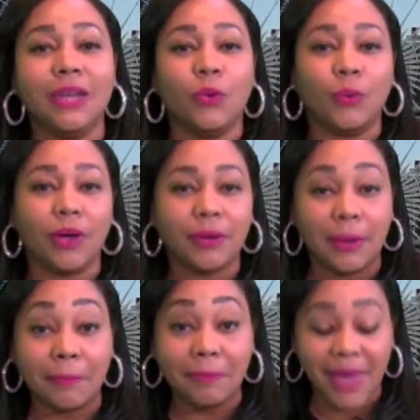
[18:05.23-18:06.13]

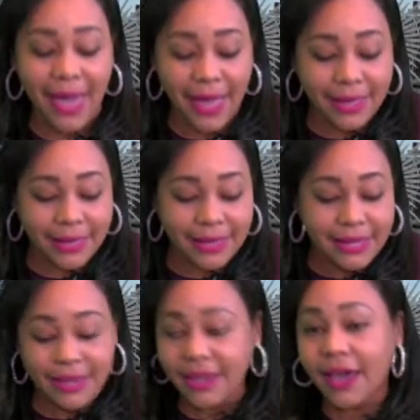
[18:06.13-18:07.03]
Welcome back.
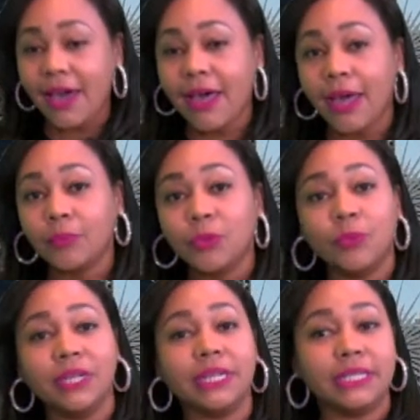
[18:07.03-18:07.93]
We
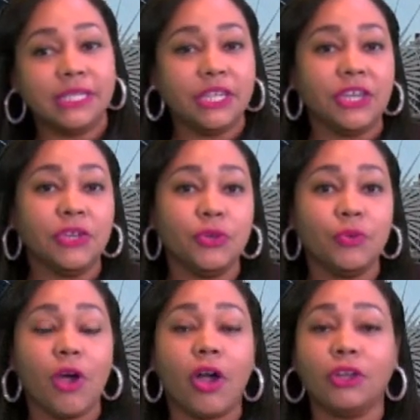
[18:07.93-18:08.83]
want to
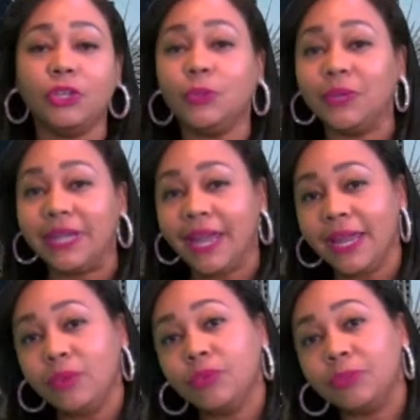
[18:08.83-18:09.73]
continue our
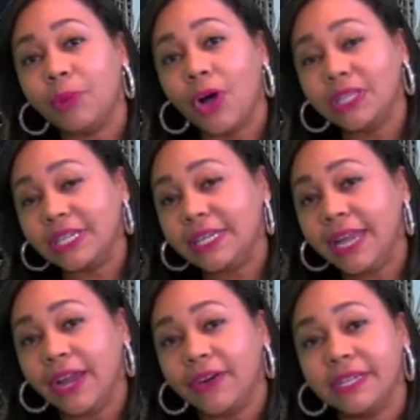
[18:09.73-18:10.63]
Q&A with Pauline
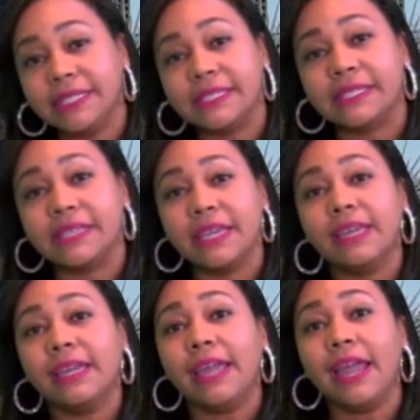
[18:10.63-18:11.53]
Harris,
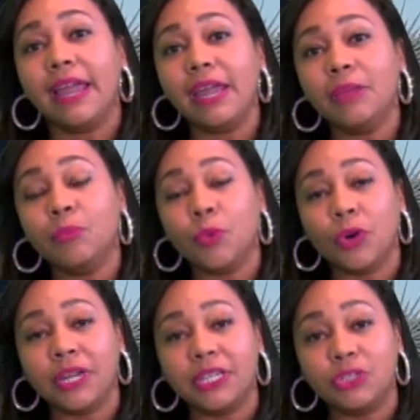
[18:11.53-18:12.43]
a
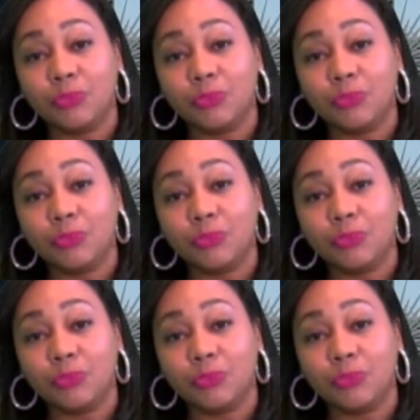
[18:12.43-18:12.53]
mortgage